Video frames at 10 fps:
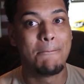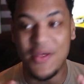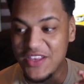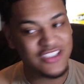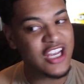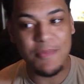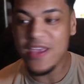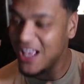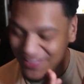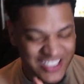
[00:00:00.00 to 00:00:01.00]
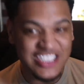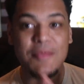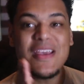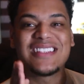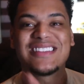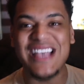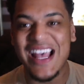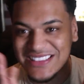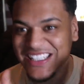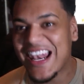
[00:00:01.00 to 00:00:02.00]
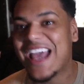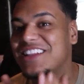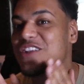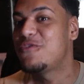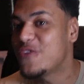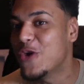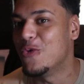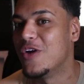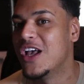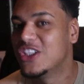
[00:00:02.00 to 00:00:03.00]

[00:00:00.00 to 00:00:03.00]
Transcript: but there's gonna be a set selected few.